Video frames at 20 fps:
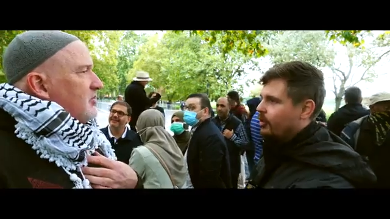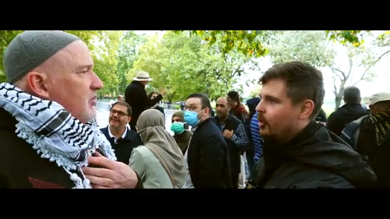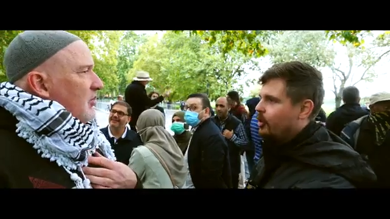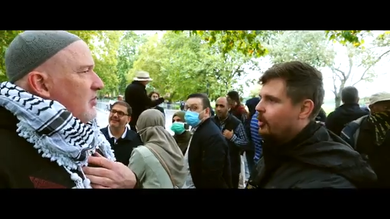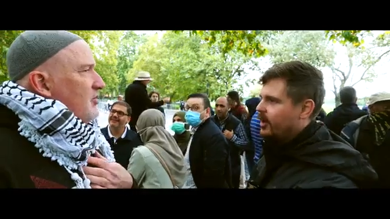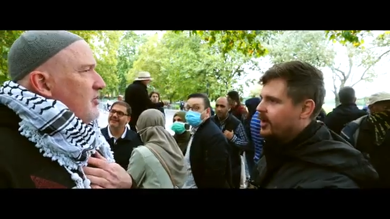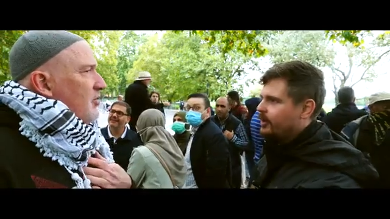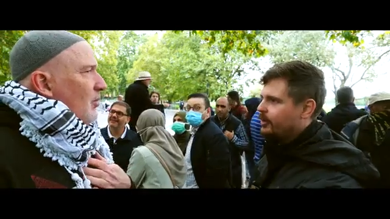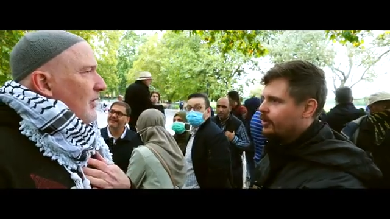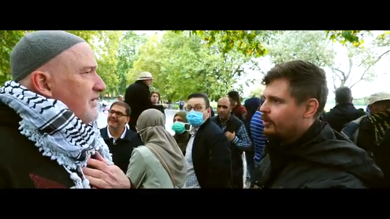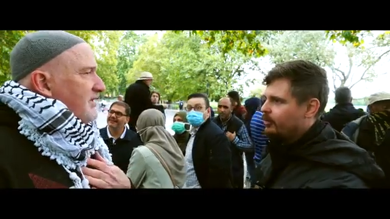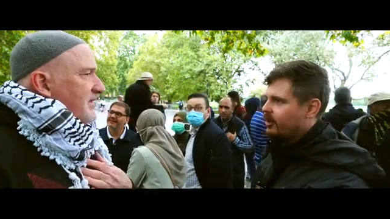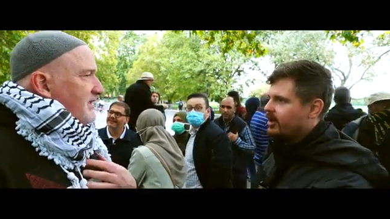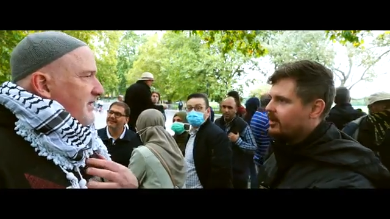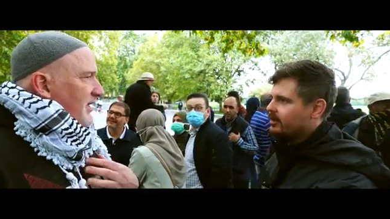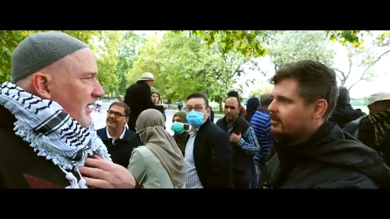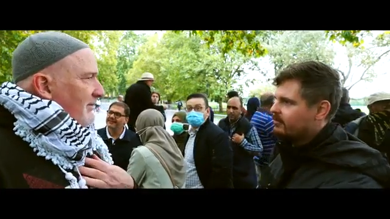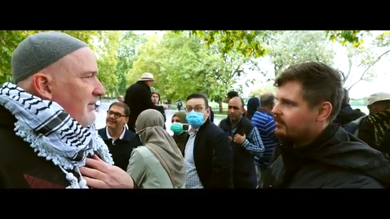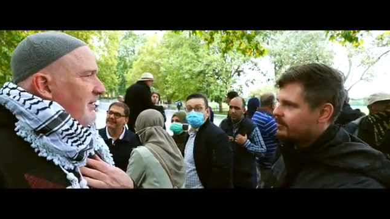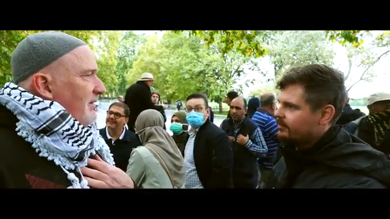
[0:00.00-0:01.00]
Speaker 1: throw so away the Quran. Want
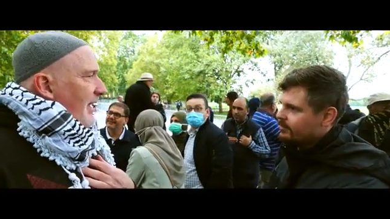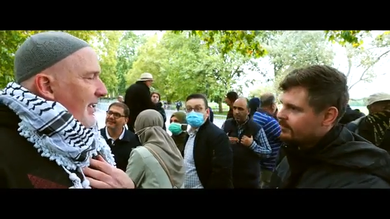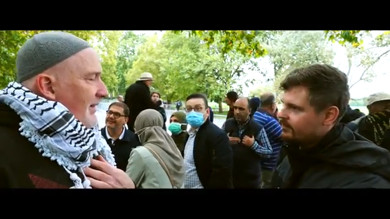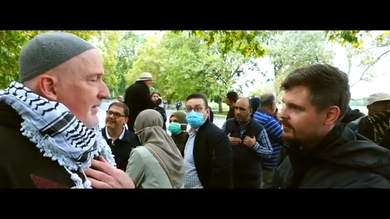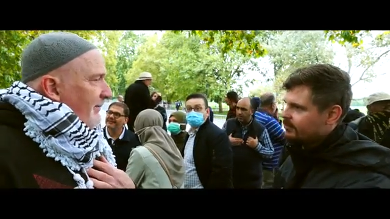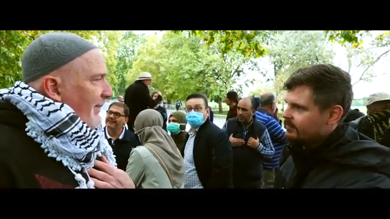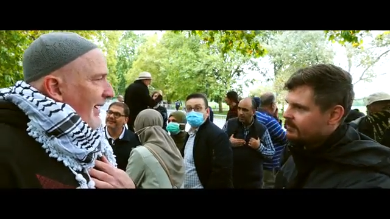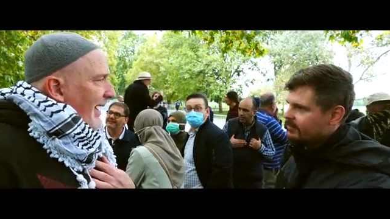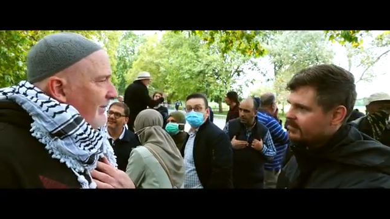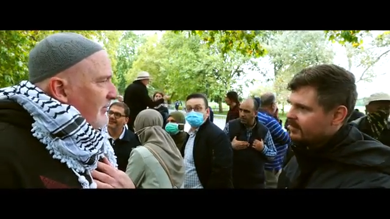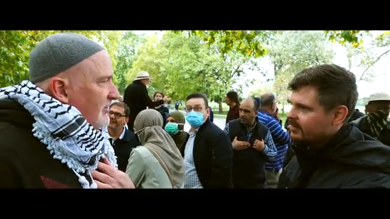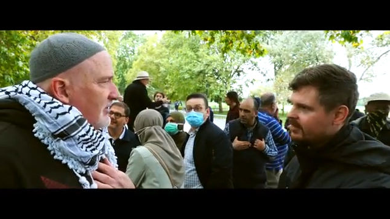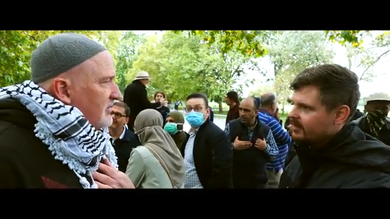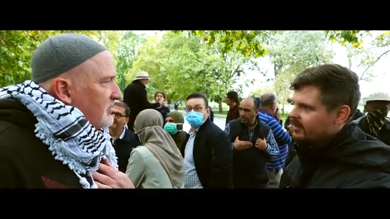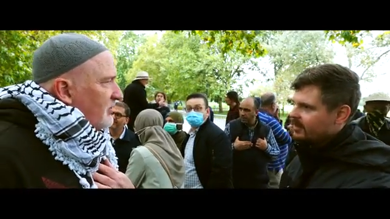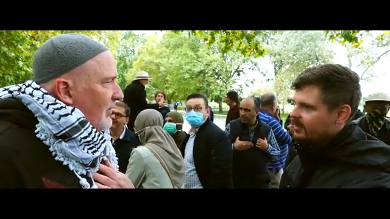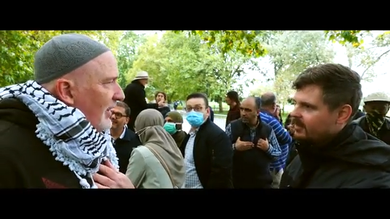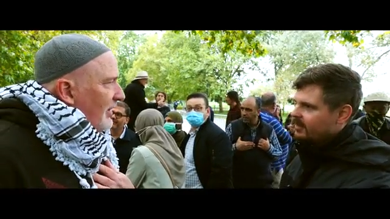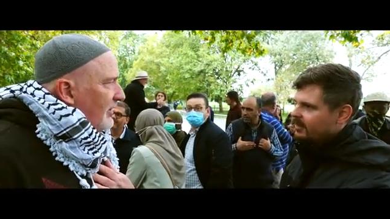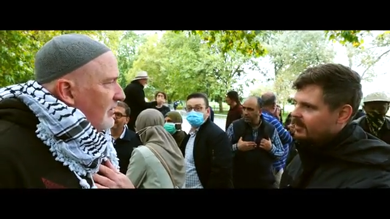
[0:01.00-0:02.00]
to tell me, and the Bible
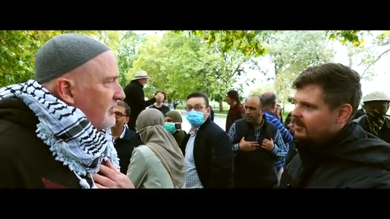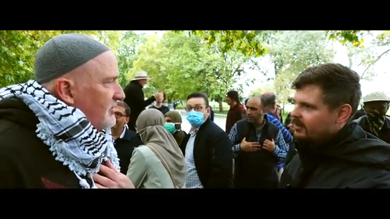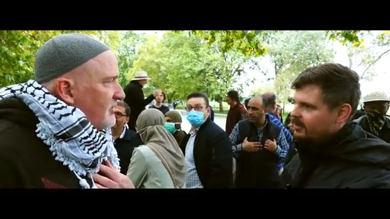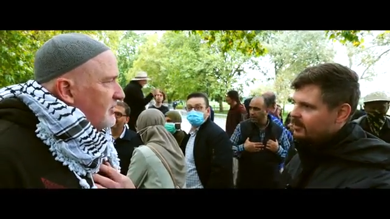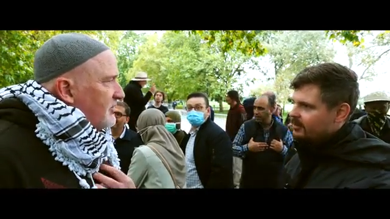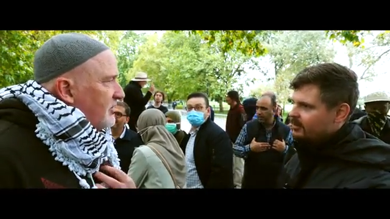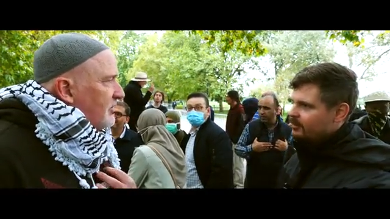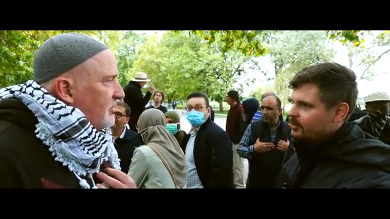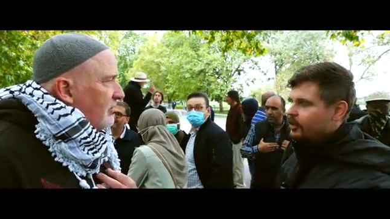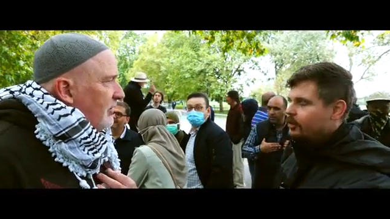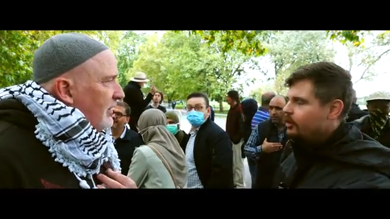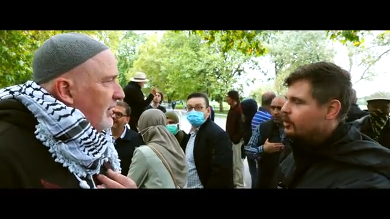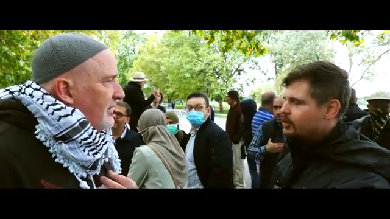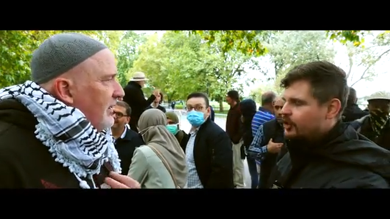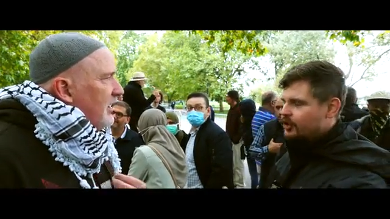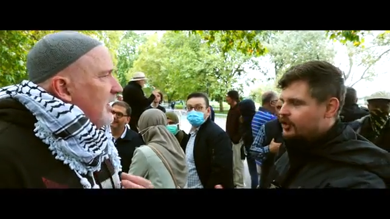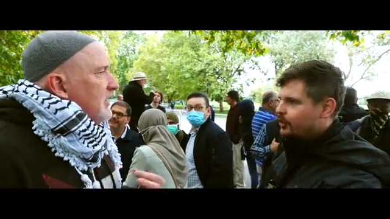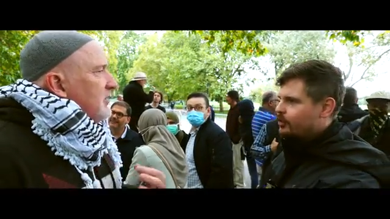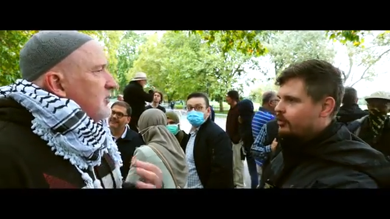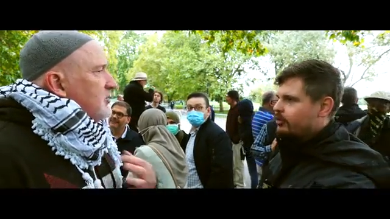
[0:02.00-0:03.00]
as well, or just the Quran? No, no,
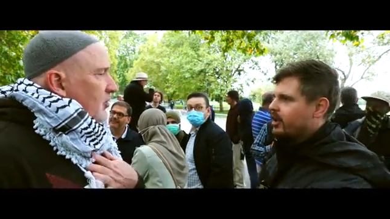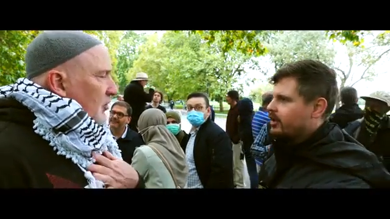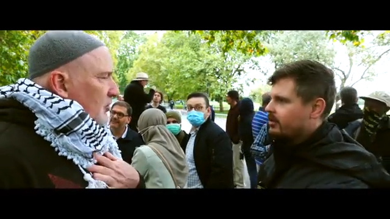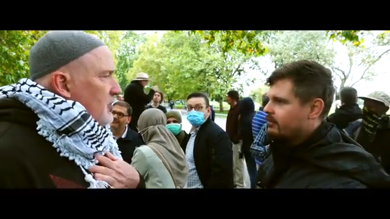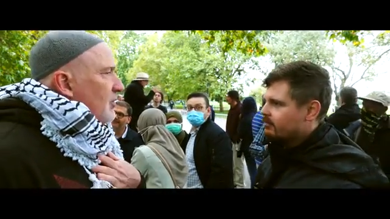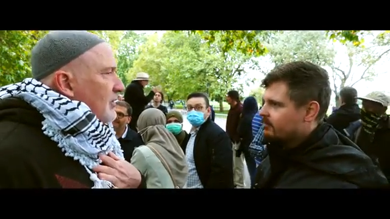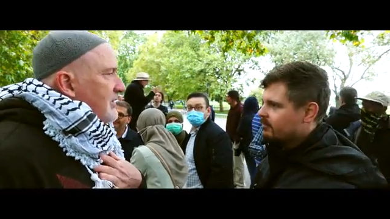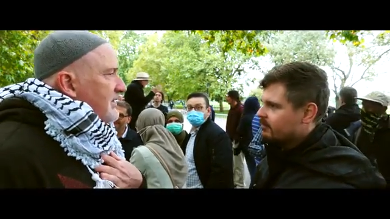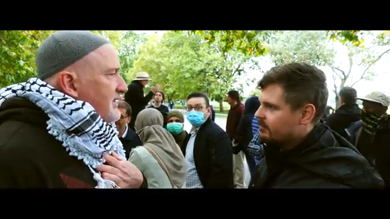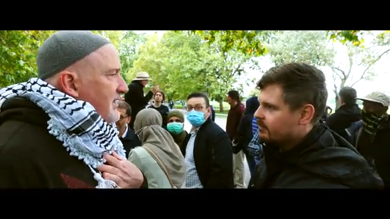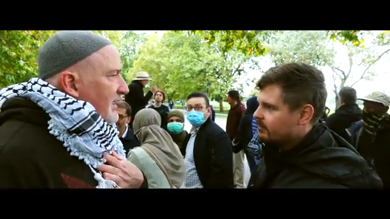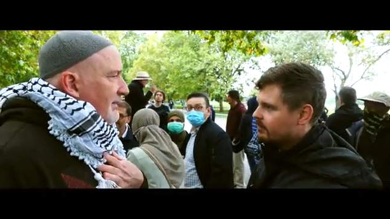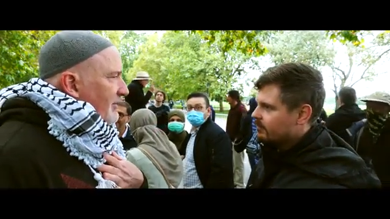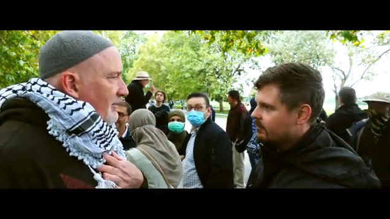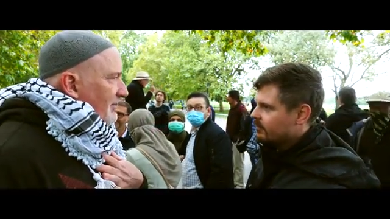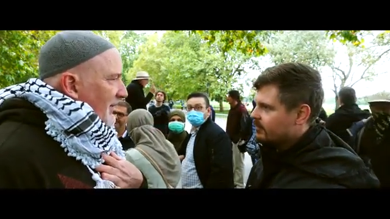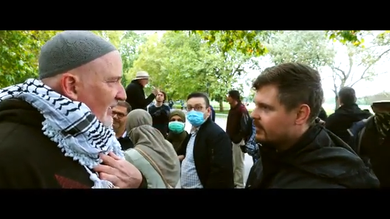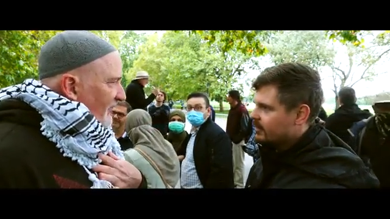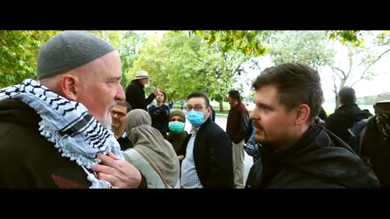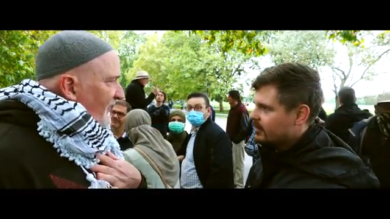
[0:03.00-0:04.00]
just the Quran. So you want to tell
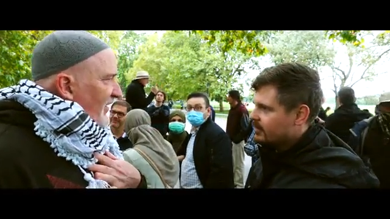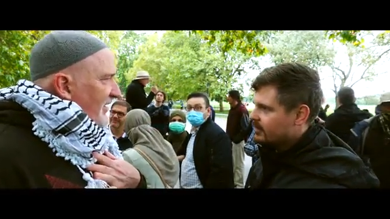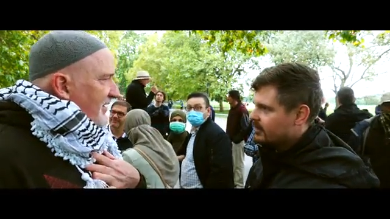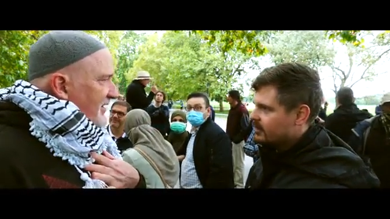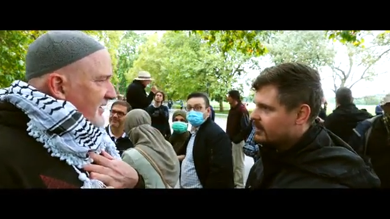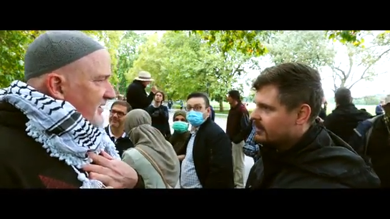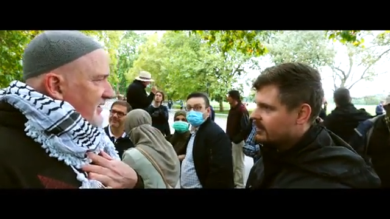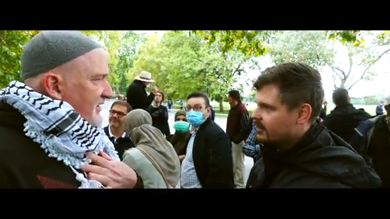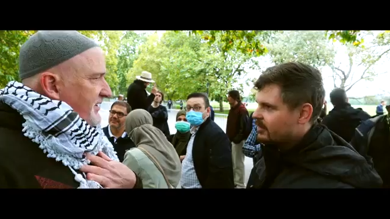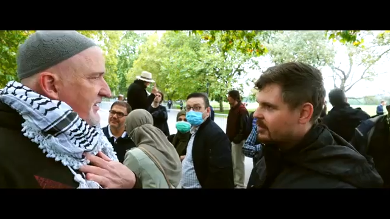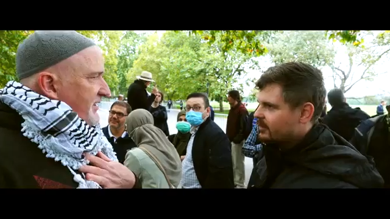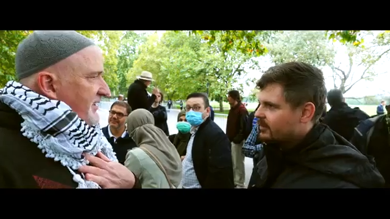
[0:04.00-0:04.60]
me my faith is,